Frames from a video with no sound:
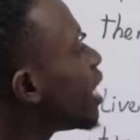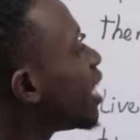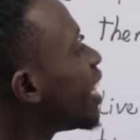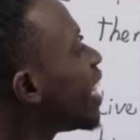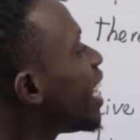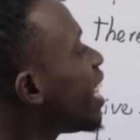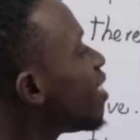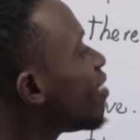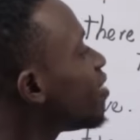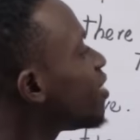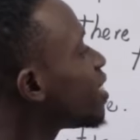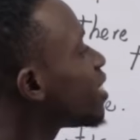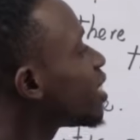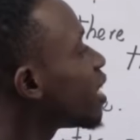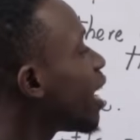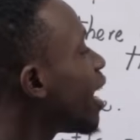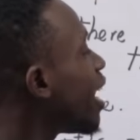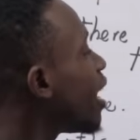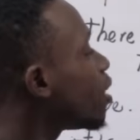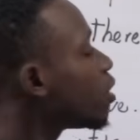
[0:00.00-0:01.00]
leaves
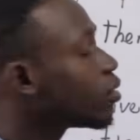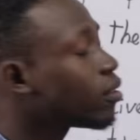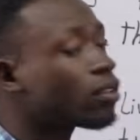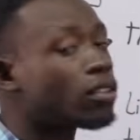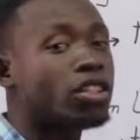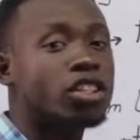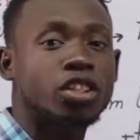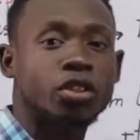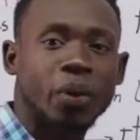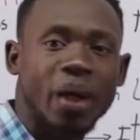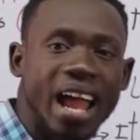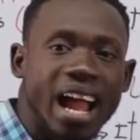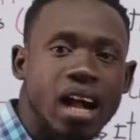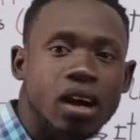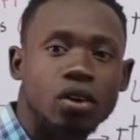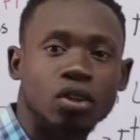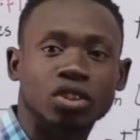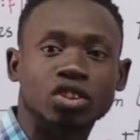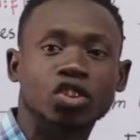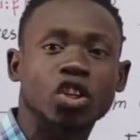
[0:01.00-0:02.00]
in the
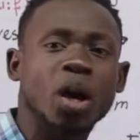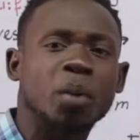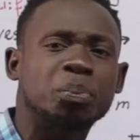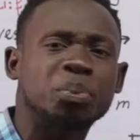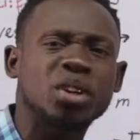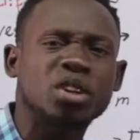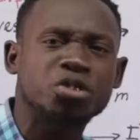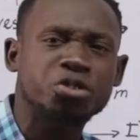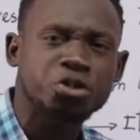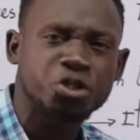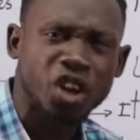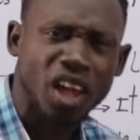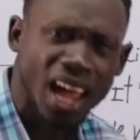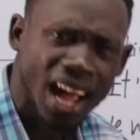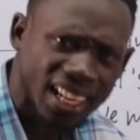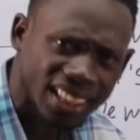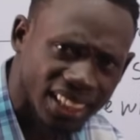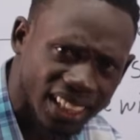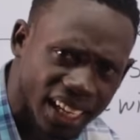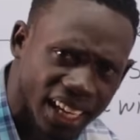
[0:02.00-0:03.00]
ground. Il y a pile feuille
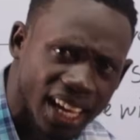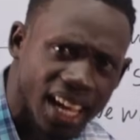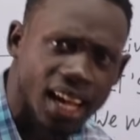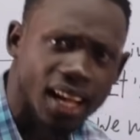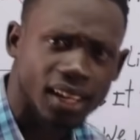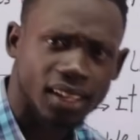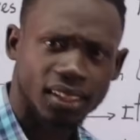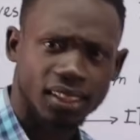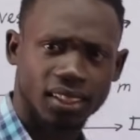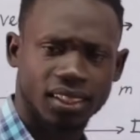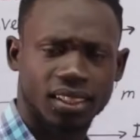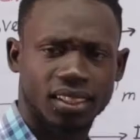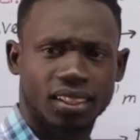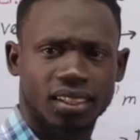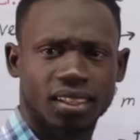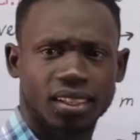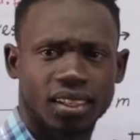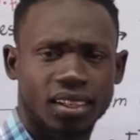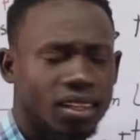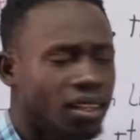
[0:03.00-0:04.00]
à terre.
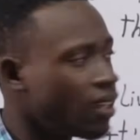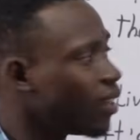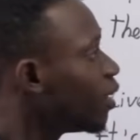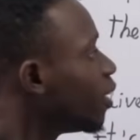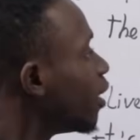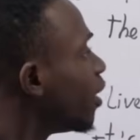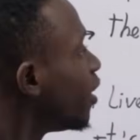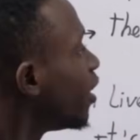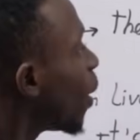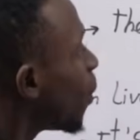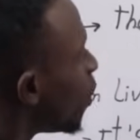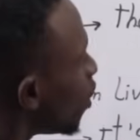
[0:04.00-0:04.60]
Il y a